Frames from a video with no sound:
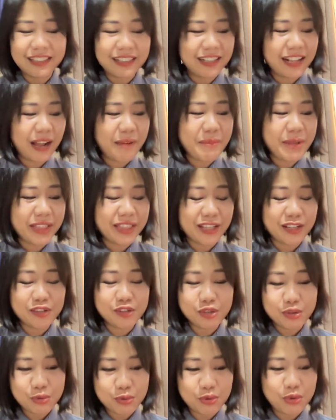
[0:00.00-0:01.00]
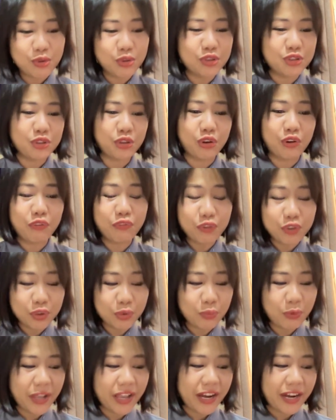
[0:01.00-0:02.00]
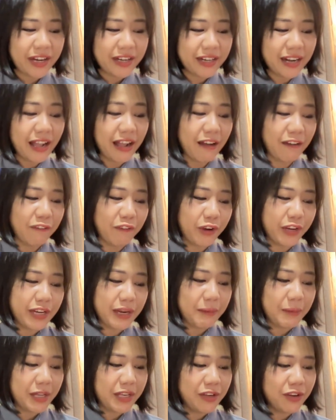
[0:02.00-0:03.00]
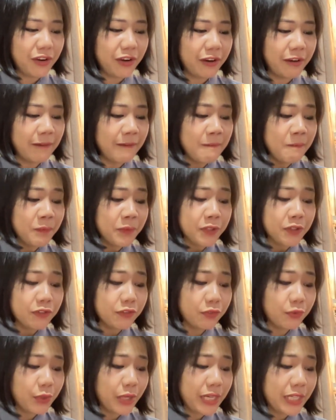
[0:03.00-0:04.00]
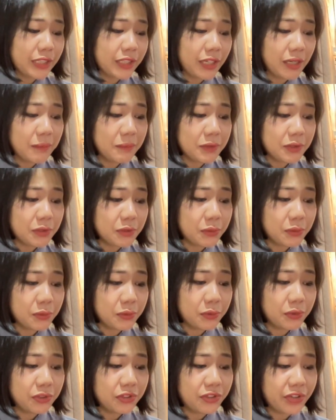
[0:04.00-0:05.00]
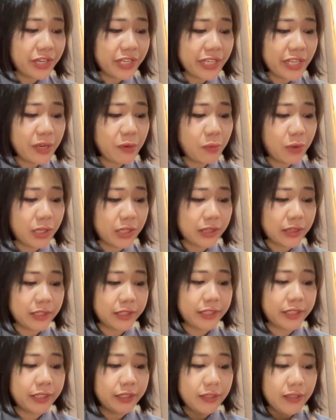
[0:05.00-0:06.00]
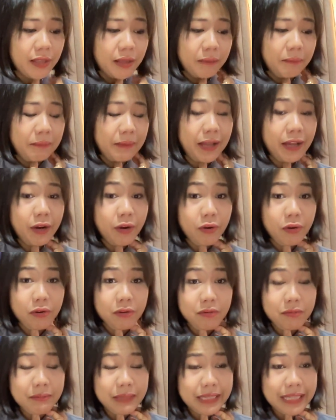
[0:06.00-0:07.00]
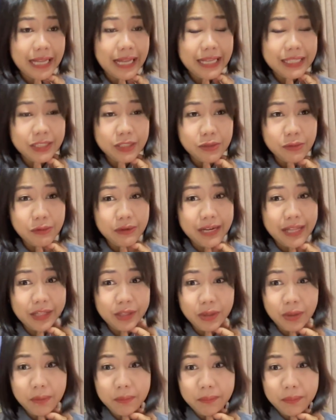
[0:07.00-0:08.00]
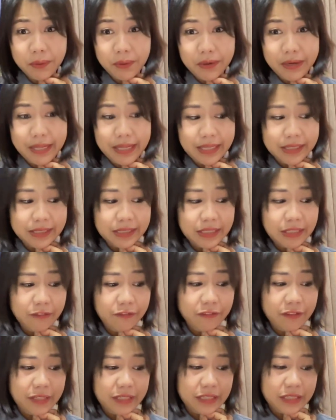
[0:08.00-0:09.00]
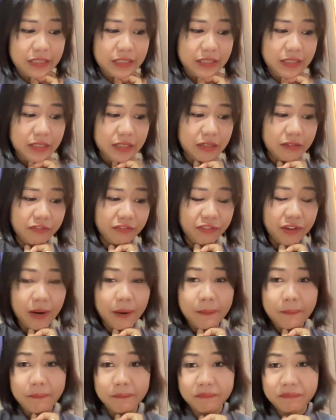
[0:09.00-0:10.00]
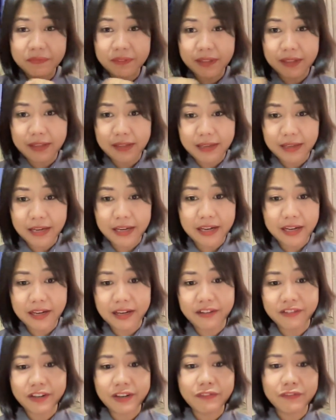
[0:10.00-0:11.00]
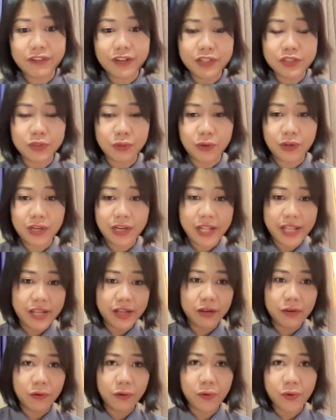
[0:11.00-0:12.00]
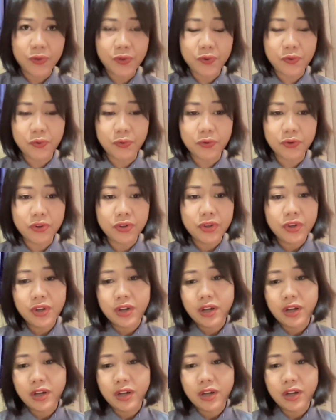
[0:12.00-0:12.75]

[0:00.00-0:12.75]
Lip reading: gamit ng shoes or footwear, na-avoid naman yon. When it comes to drinking water, merong mataas yung lead components if it's from rivers or lake o yung